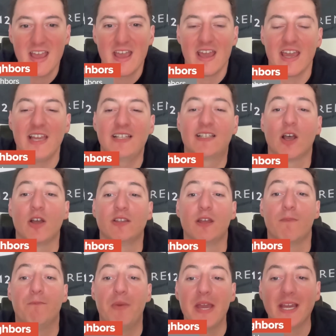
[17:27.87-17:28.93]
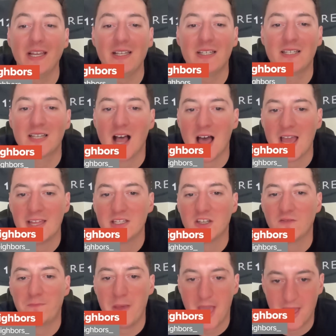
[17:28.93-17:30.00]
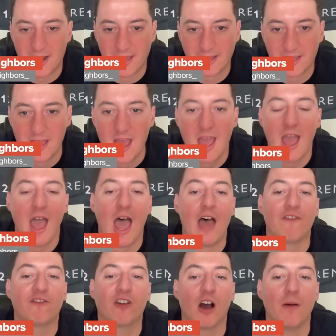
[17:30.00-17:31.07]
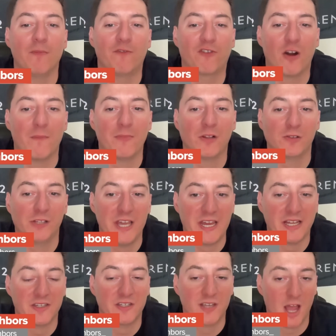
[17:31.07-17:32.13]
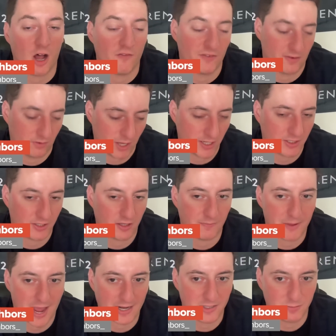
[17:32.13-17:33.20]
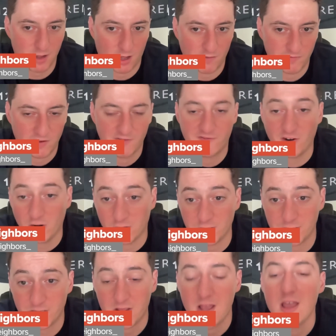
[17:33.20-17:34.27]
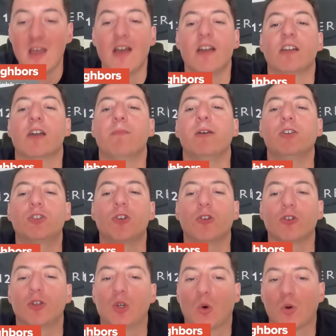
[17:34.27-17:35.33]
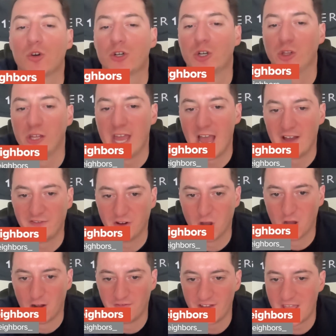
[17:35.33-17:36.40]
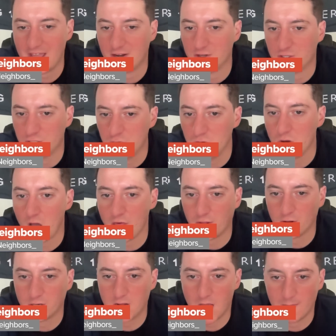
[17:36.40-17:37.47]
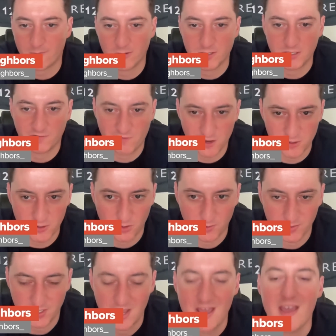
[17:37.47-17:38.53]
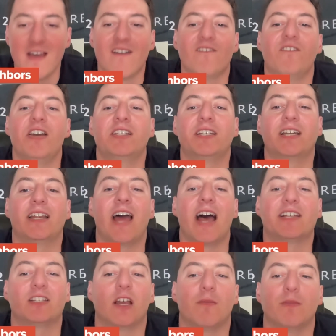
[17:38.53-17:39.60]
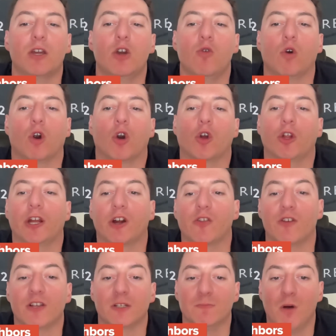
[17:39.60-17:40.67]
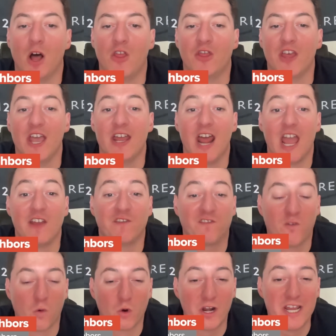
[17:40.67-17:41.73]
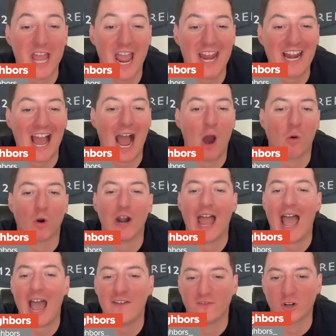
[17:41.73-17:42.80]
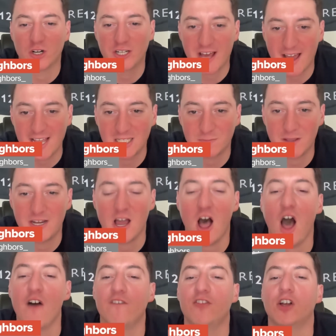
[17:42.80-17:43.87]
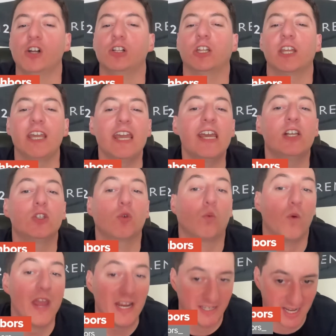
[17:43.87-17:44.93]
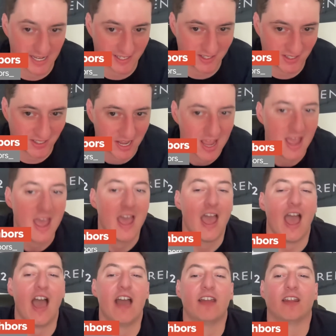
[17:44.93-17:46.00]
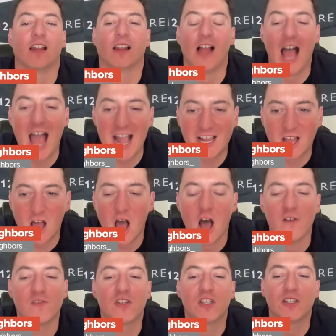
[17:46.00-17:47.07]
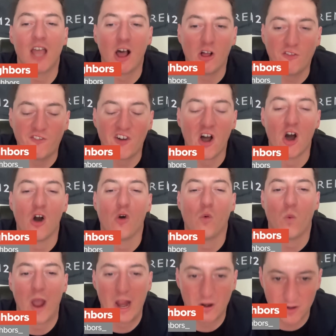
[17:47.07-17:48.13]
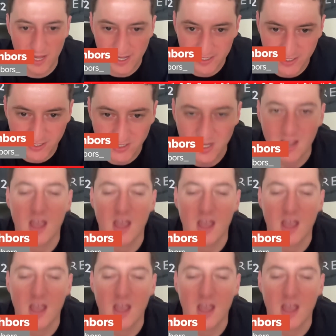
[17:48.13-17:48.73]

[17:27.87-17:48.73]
He said the biggest signs of panic have come from the league itself in relation to the Pac-12. First, Commissioner George Kliavkoff and two other conference officials visited SMU earlier this month in a 48-hour advertisement of the league's weakness and lack of self-awareness.